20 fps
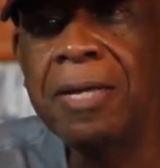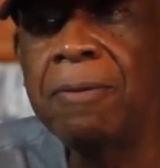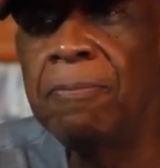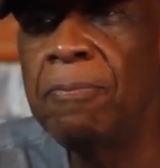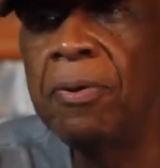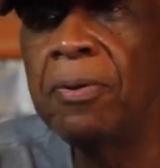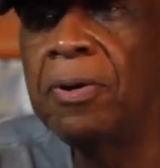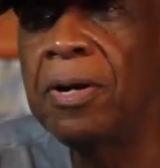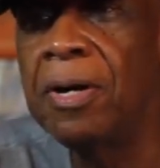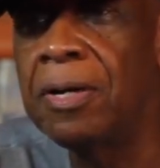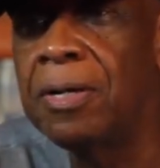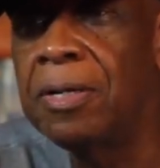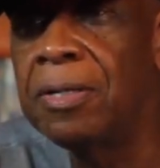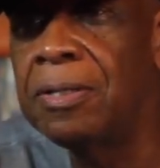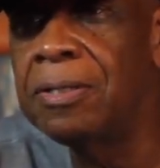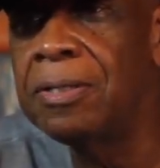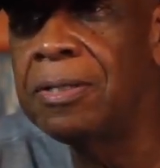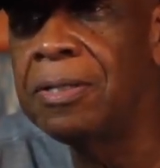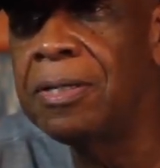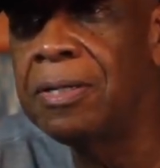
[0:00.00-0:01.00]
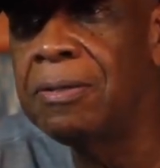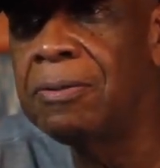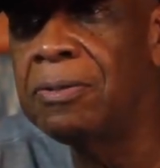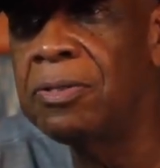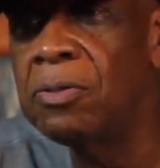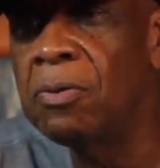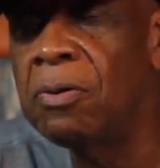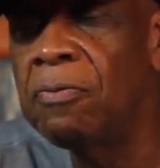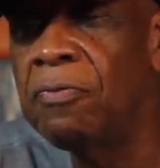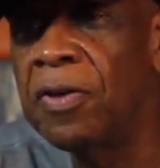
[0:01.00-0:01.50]
leaving Pocahontas.
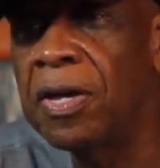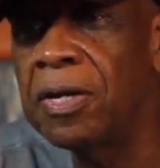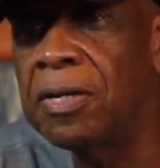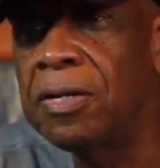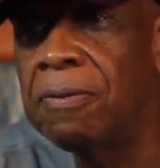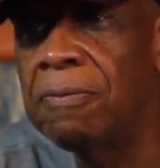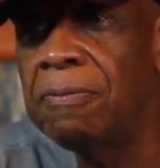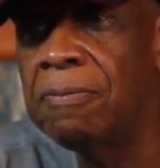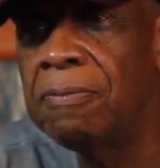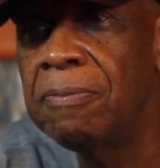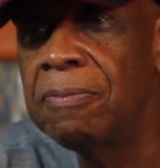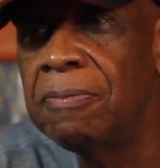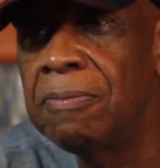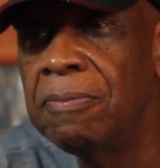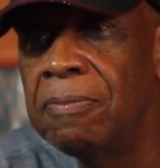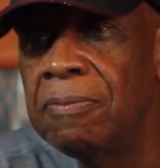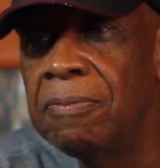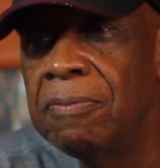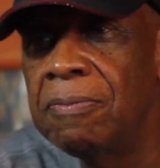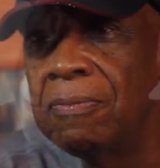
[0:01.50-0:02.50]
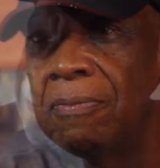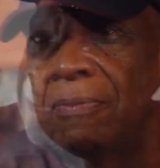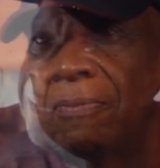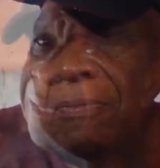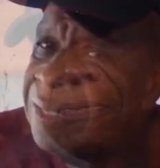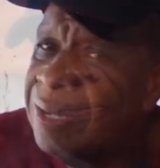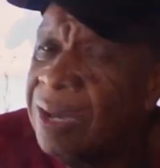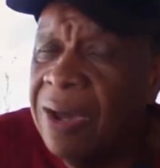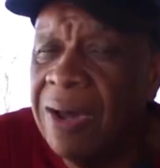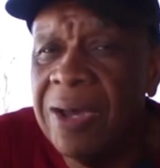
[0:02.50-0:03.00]
It was so effective.
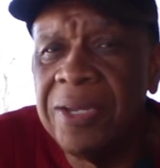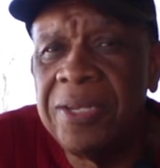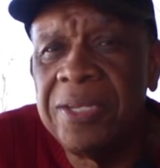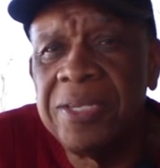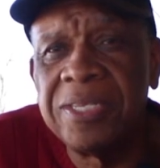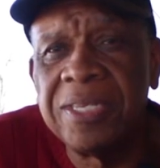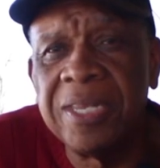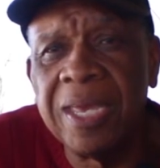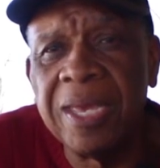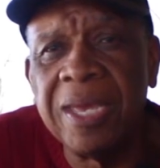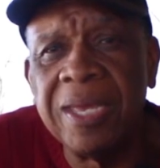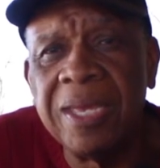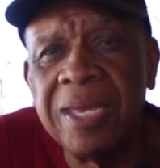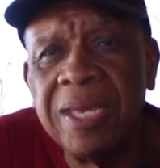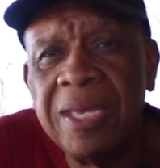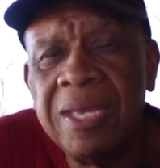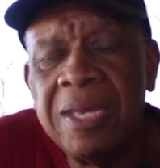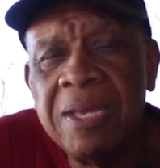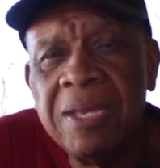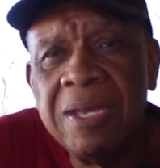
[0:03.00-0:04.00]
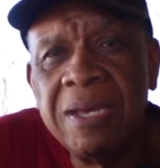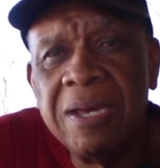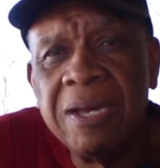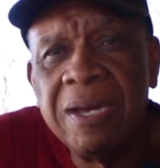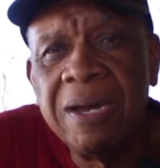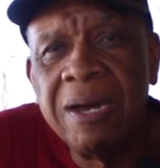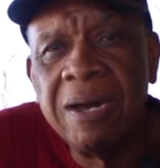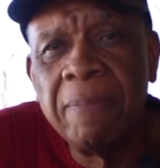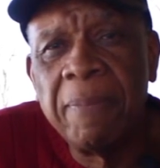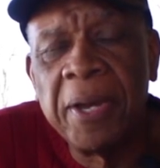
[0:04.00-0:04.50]
It's hard to say
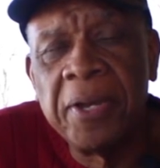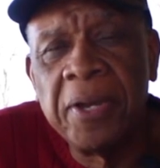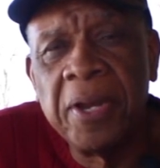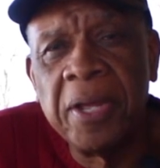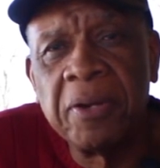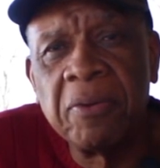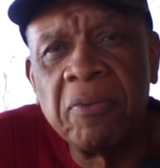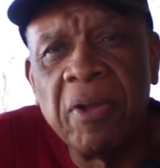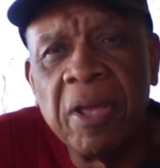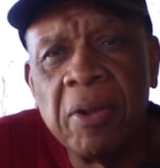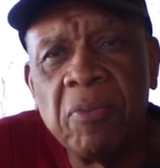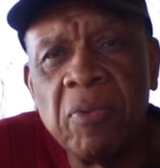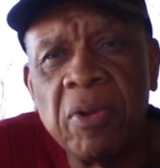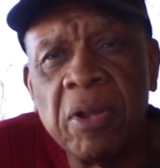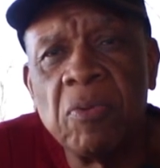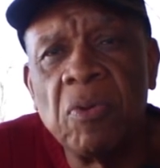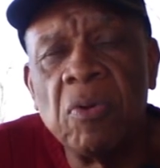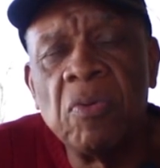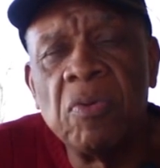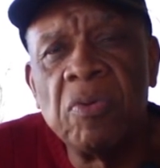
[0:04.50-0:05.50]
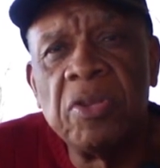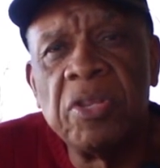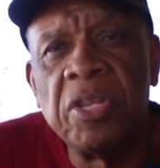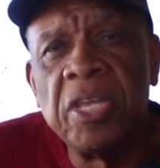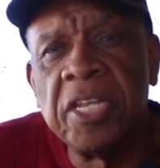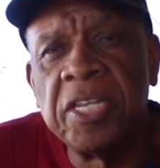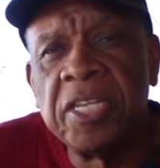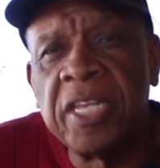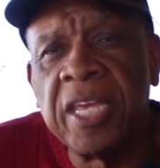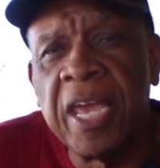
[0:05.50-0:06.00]
about the Underground Railroad.
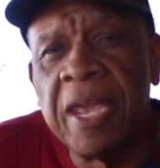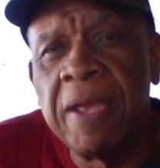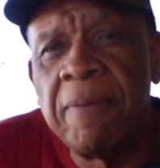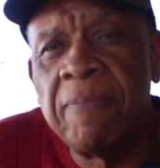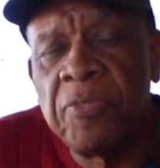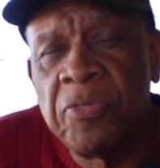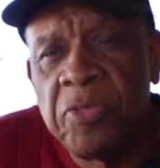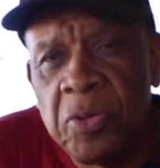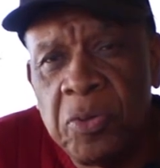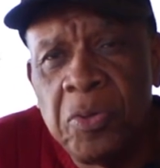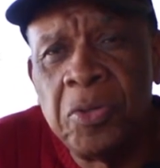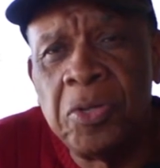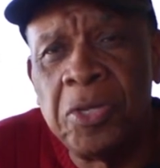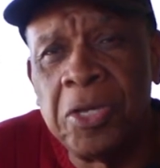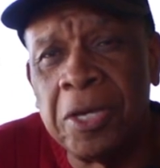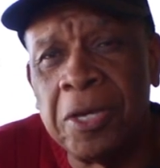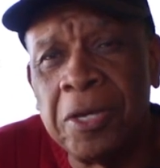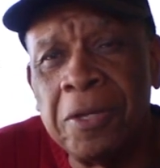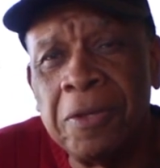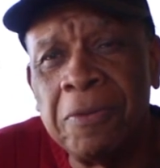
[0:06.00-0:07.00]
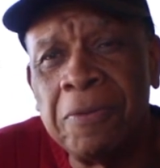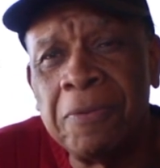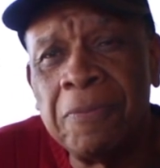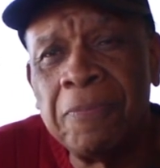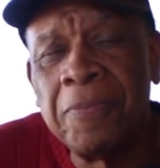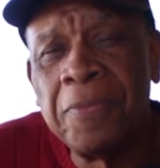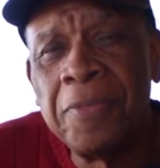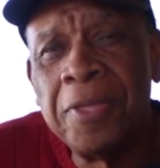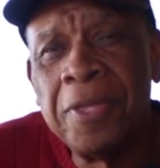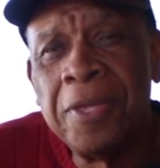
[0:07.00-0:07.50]
It came through here
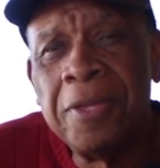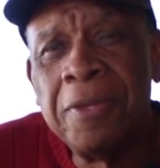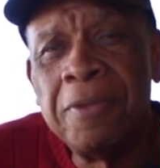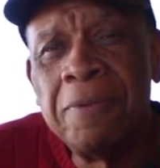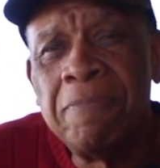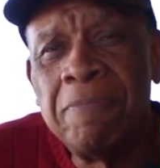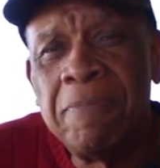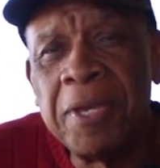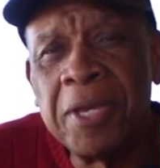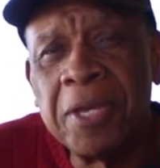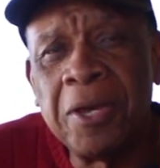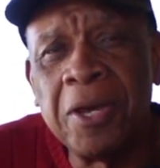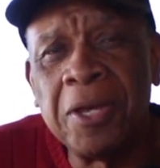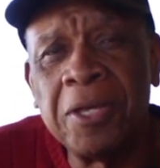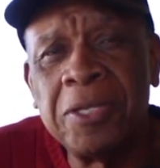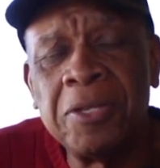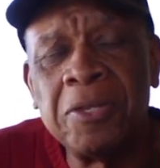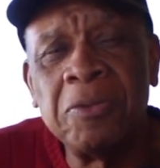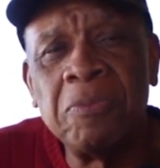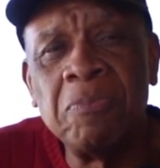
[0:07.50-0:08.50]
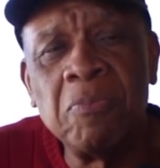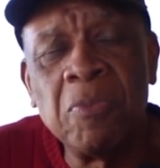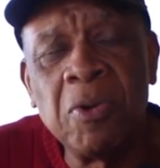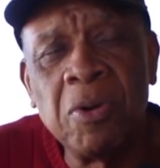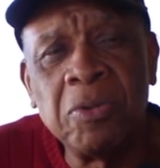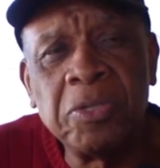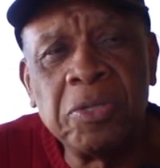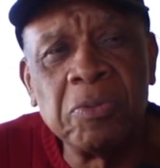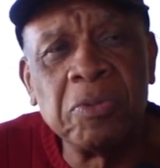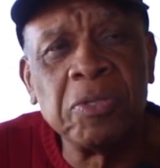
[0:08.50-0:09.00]
because
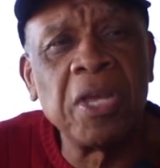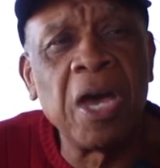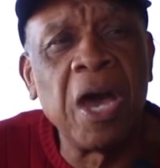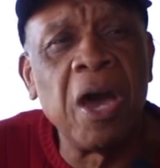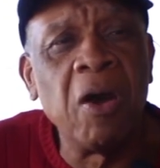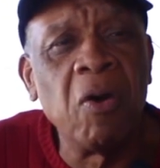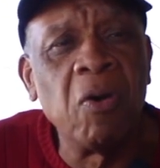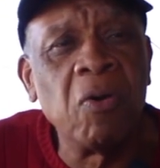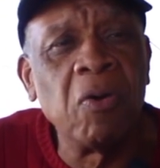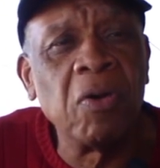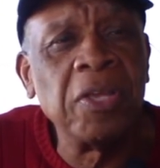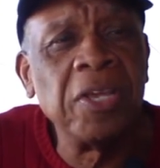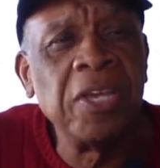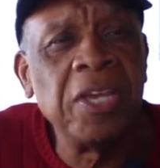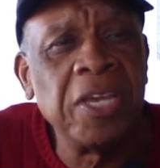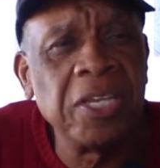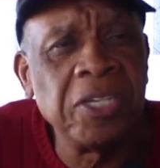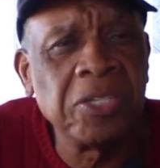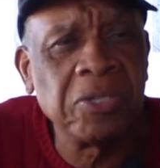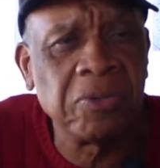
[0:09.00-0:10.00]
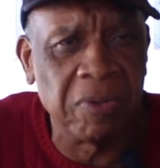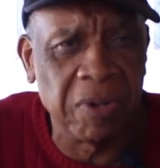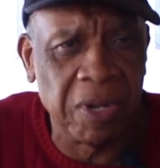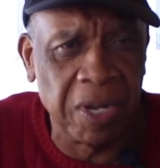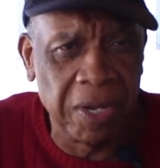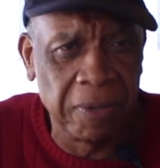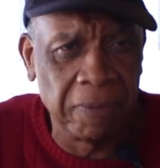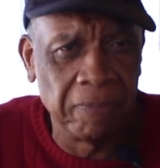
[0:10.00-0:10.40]
most of it was our oral history.